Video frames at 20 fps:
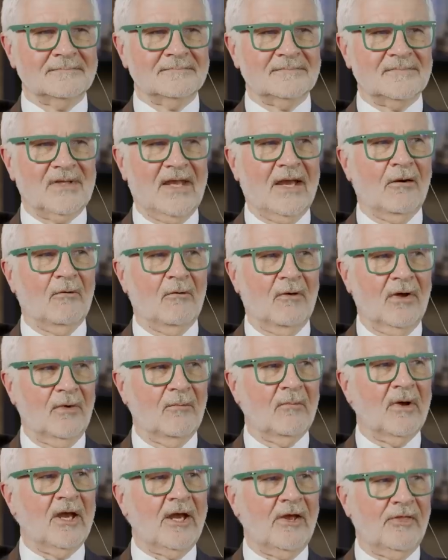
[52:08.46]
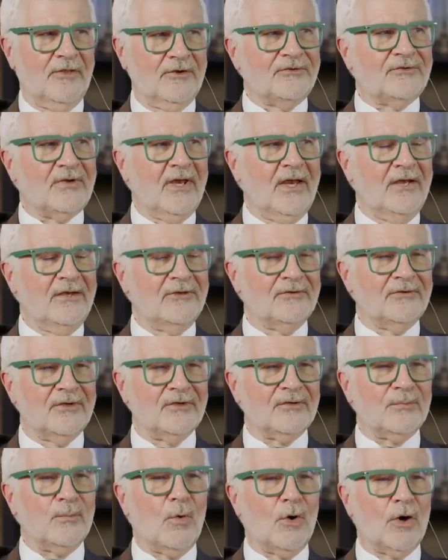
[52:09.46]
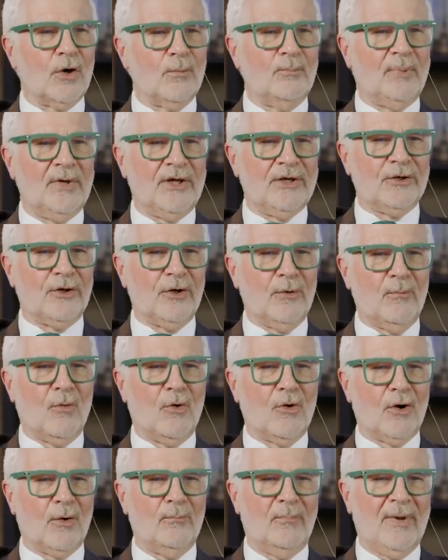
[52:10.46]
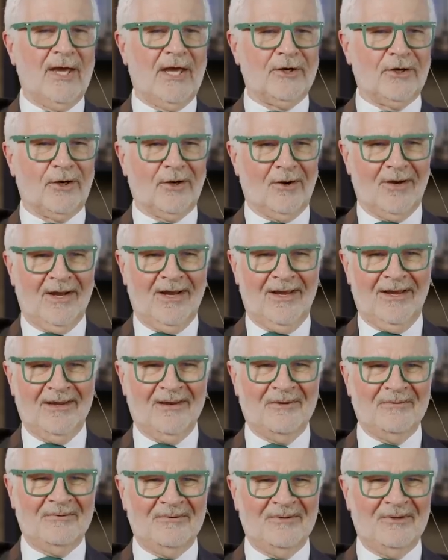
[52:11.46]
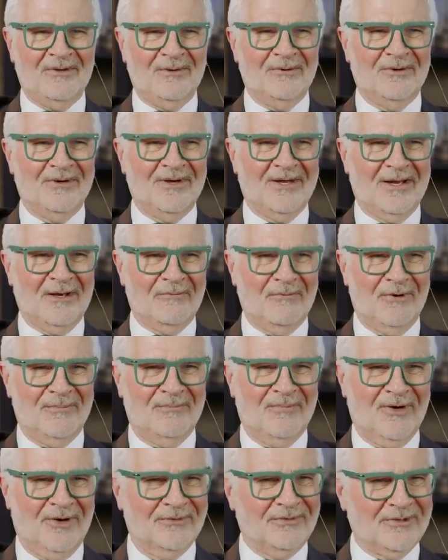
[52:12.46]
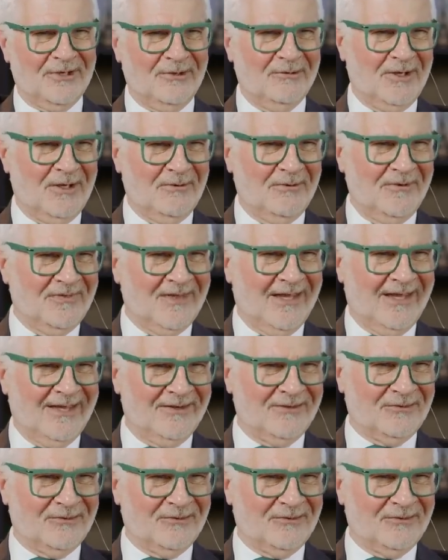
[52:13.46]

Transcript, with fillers: Yeah, one of my other sayings is more bitter, more better. And you and I would both agree with that as